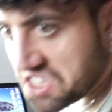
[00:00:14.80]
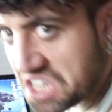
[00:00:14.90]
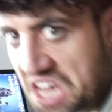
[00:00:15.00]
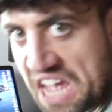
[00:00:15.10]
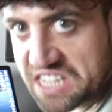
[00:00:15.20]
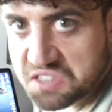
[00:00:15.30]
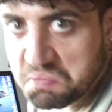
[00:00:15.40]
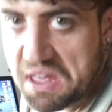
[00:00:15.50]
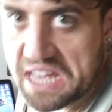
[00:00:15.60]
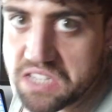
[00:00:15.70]
Yes,
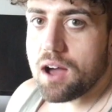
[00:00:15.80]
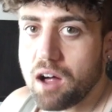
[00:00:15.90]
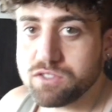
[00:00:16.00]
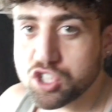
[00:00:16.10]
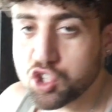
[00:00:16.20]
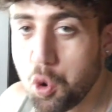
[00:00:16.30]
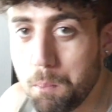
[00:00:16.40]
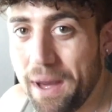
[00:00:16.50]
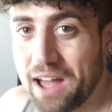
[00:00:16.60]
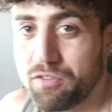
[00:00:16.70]
mate. I've just got
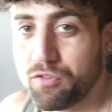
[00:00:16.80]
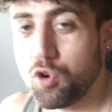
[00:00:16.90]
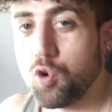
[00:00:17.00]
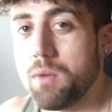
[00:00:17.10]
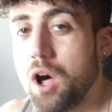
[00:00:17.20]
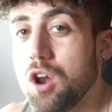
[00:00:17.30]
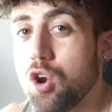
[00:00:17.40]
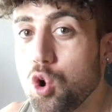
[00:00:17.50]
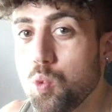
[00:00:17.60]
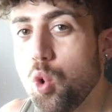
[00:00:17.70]
back from a
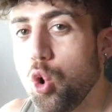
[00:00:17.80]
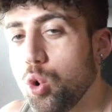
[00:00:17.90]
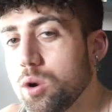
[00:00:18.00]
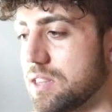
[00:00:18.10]
long walk.